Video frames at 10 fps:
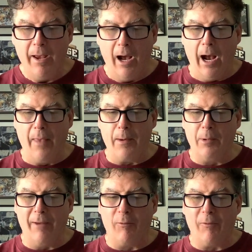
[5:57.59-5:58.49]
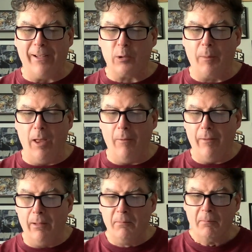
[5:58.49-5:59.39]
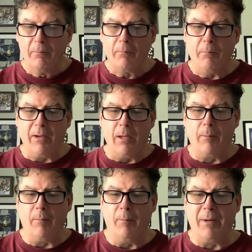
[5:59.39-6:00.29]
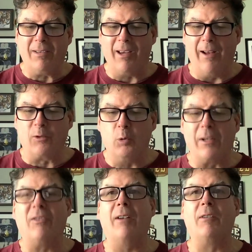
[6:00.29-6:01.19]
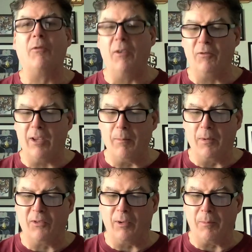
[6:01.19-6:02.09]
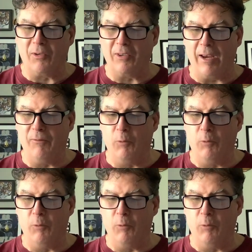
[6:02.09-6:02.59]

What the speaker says: Number 11, Vanderbilt beat 27-15, Mississippi State,